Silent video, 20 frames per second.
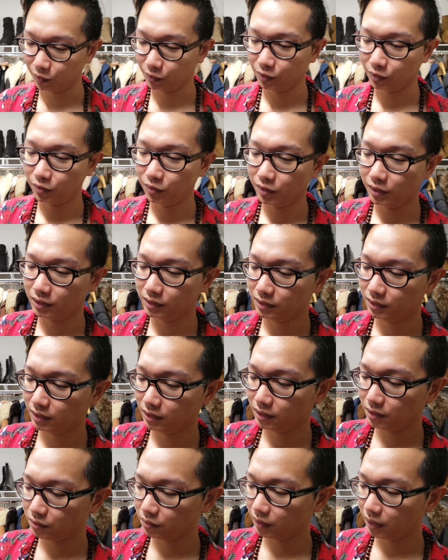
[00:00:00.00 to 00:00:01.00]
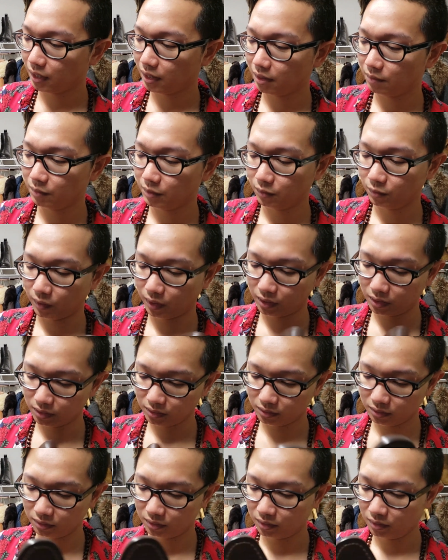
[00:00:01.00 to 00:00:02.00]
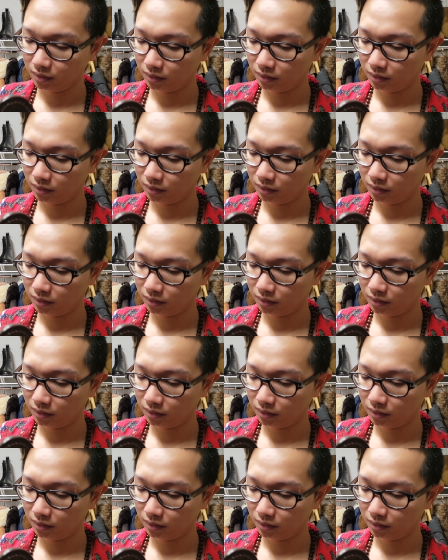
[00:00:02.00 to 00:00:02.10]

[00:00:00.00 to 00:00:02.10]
So you can see this one I have been wearing,